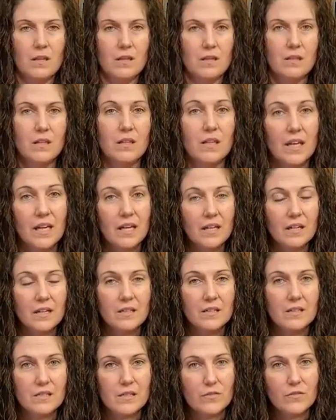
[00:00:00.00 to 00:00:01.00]
The light
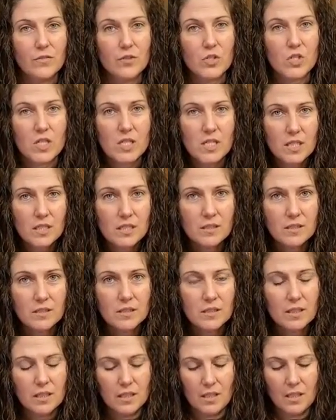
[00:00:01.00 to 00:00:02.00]
is versatile
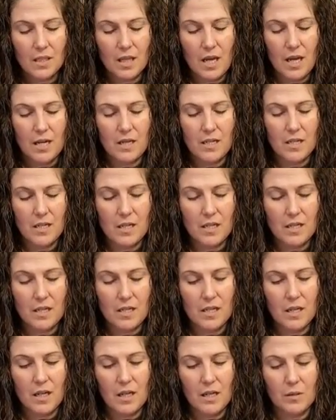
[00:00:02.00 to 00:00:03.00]
in that it
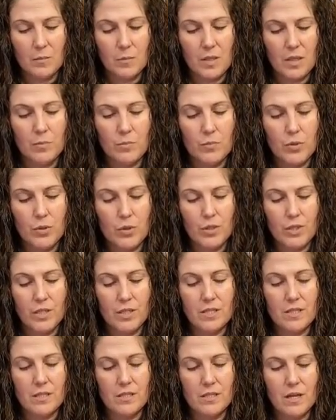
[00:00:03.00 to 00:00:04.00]
can be
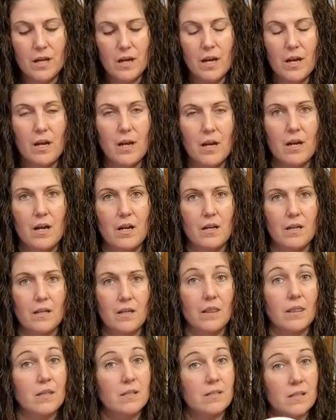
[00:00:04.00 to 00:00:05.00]
put on
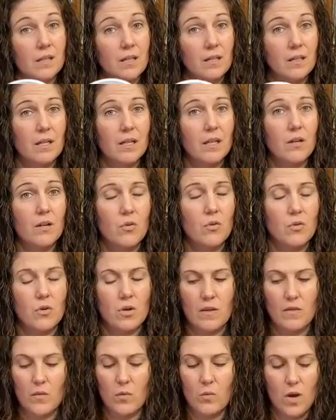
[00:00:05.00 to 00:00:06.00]
the ceiling or
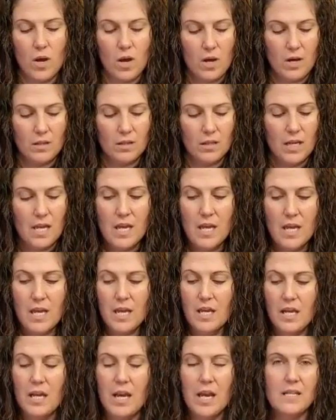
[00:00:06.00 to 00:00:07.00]
on the wall.
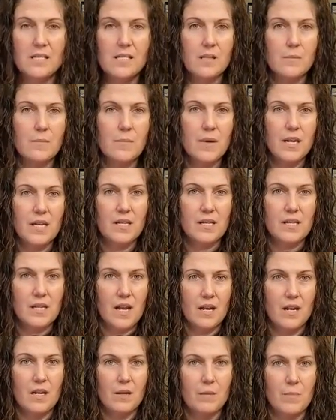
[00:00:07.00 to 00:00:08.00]
It has a
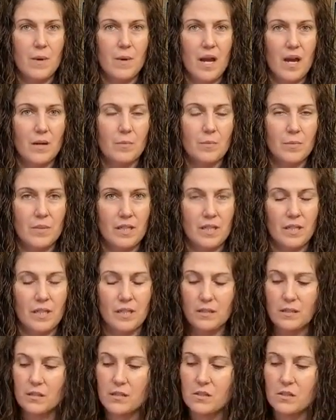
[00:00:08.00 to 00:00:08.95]
magnetic back plate.